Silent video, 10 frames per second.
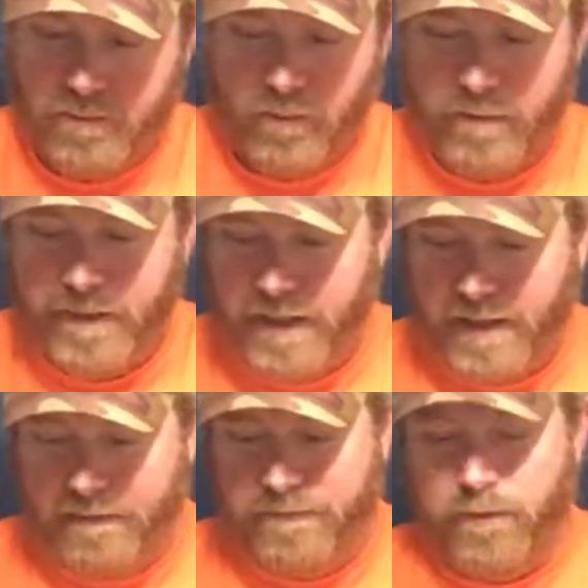One
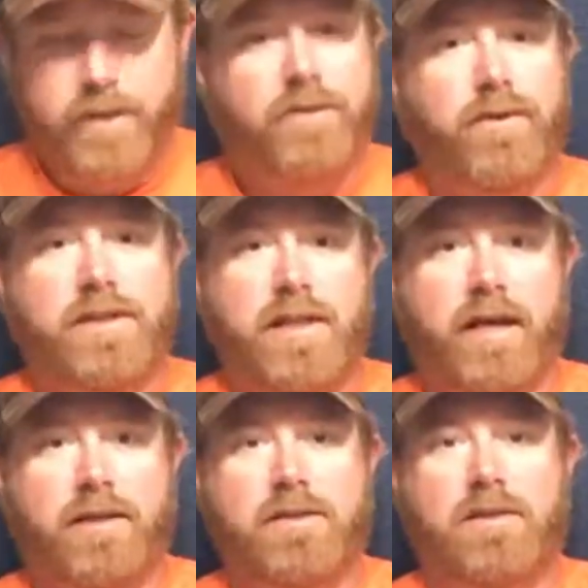minute and 43
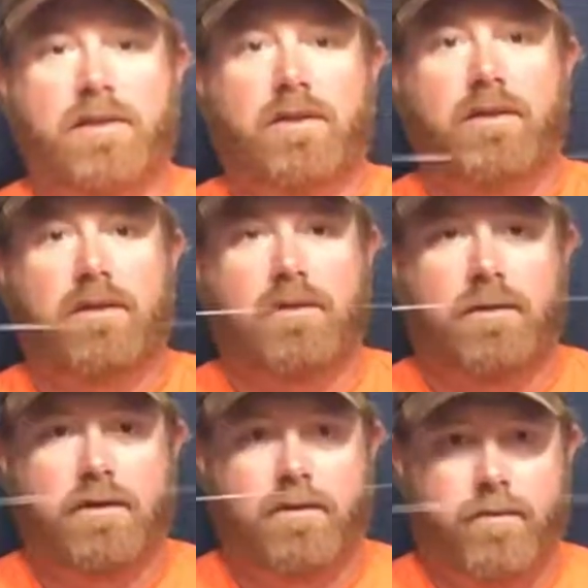seconds,
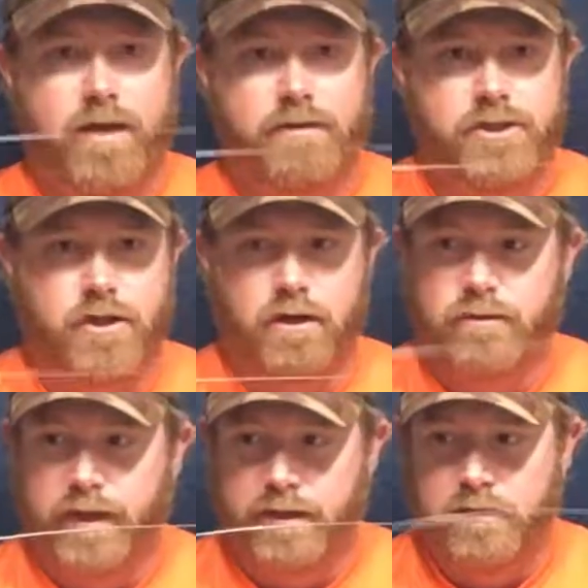we have a shark
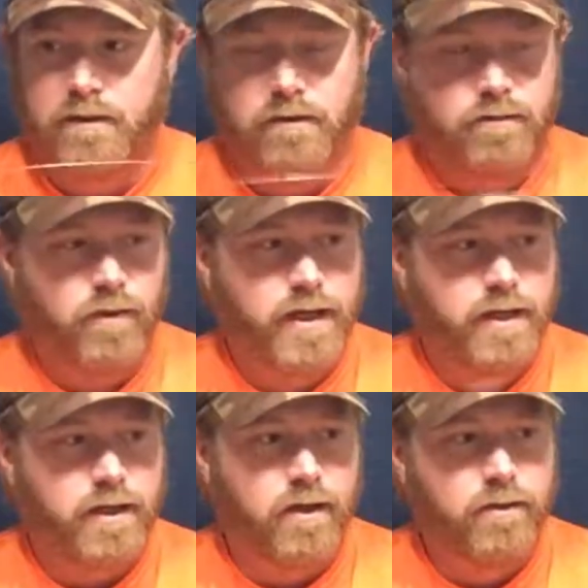rig ready
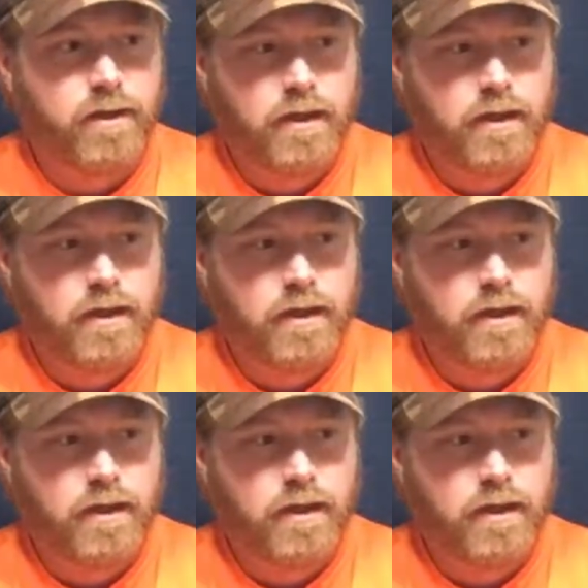to go.